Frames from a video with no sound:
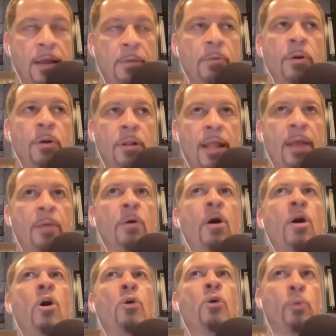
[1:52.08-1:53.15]
They, they used were, to wear
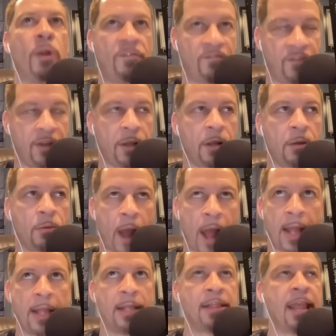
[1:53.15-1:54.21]
bags over their head.
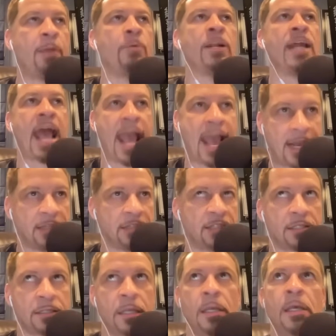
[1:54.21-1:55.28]
Right. They were the
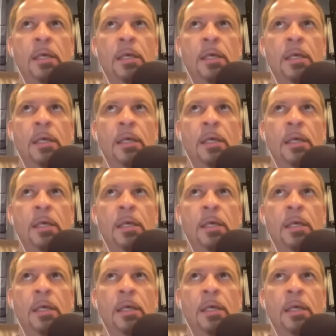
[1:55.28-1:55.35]
ain'ts.